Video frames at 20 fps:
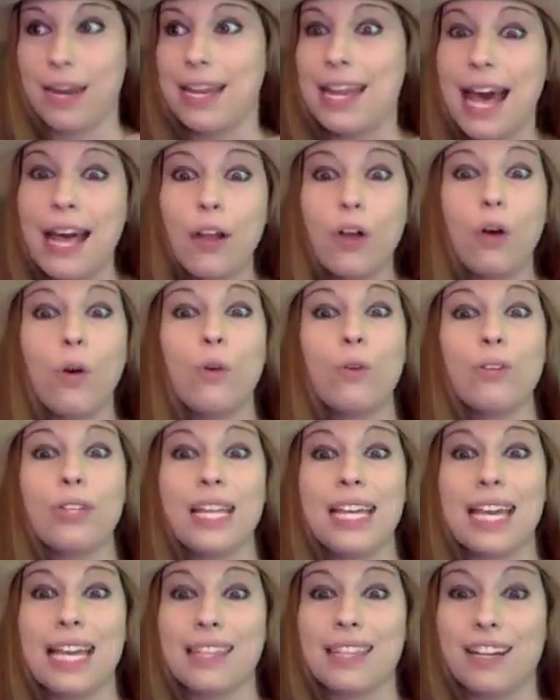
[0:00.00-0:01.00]
not
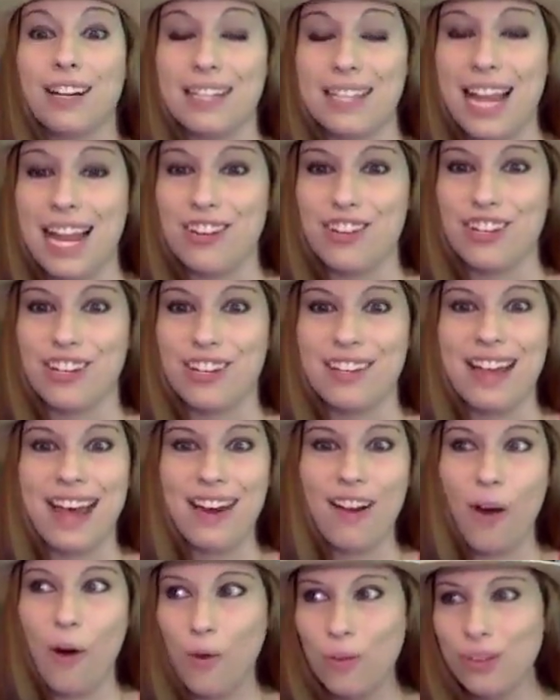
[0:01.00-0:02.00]
only get their attention, not
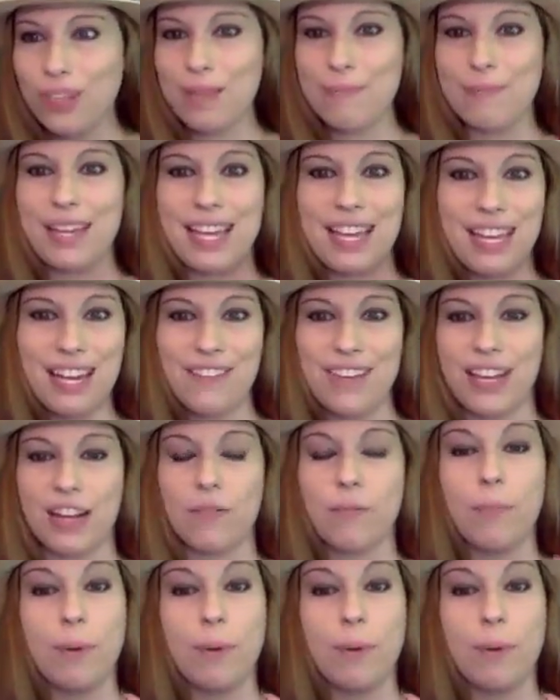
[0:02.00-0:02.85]
only be innovative,